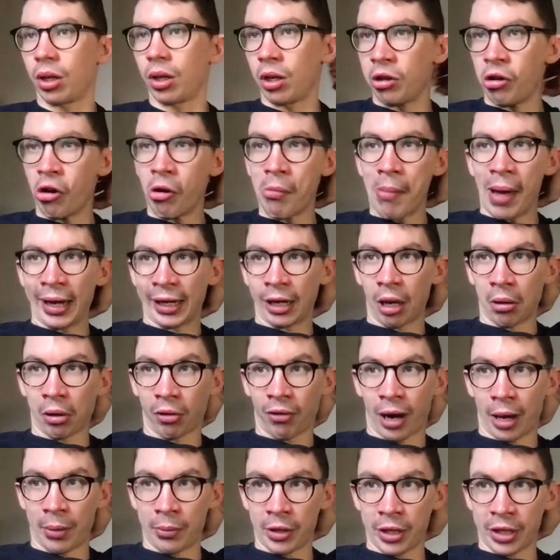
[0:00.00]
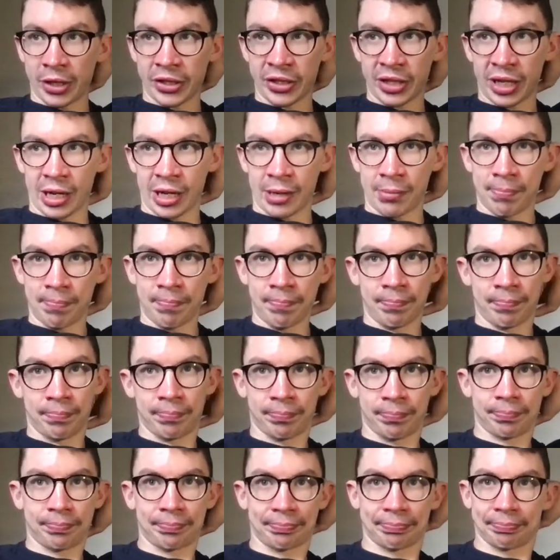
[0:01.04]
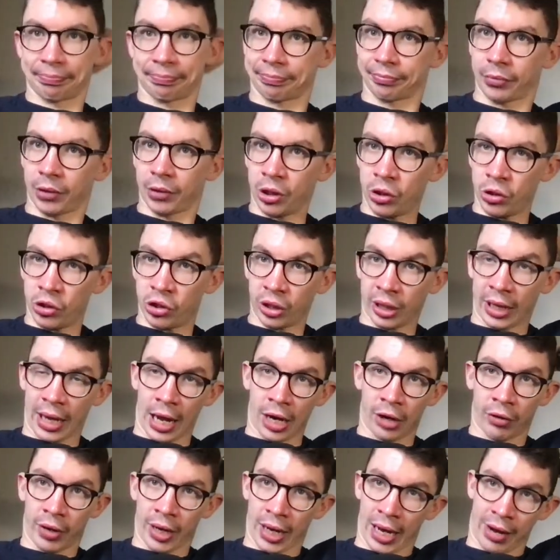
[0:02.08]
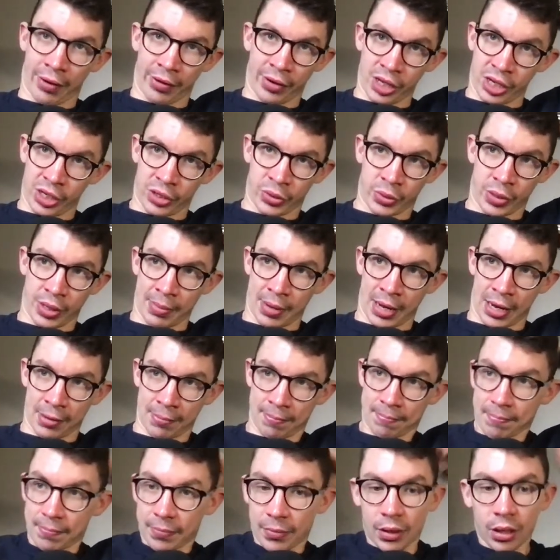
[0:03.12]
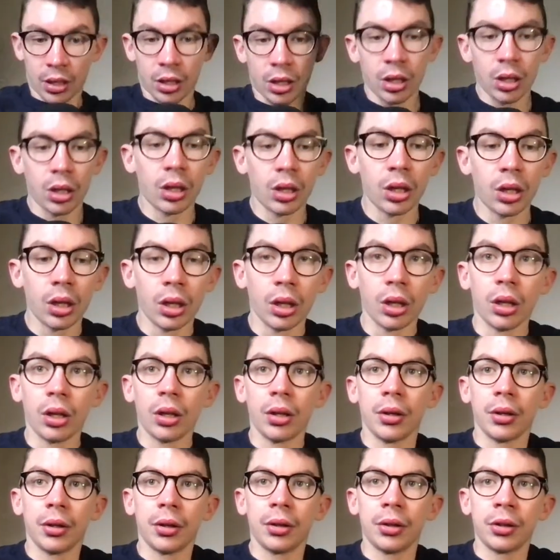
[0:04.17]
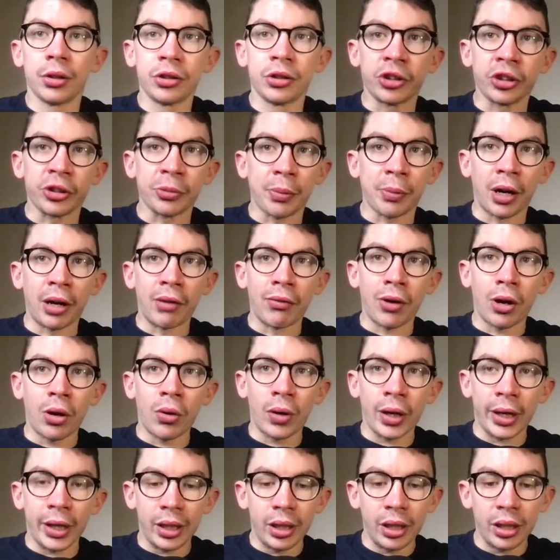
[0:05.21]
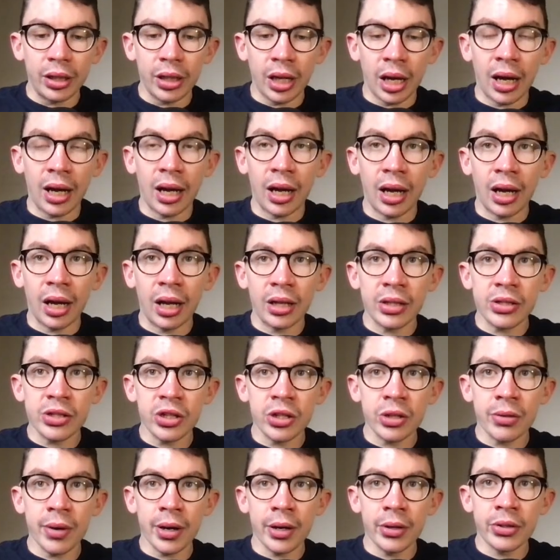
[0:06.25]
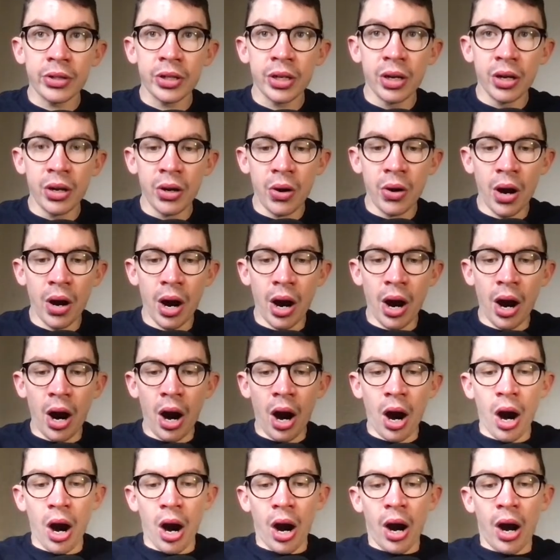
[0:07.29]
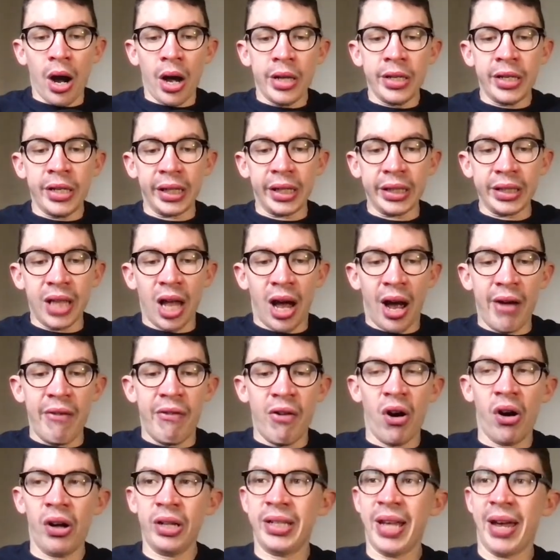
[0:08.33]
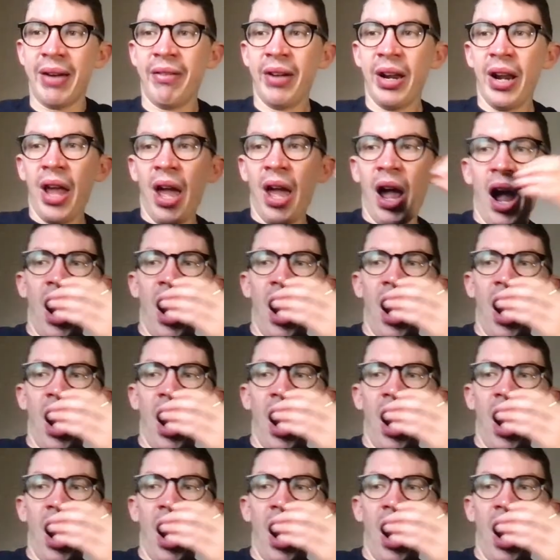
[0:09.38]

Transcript: You'll make up ground with this team. You should get a green arrow this week, mate. Just by rolling 202 6947.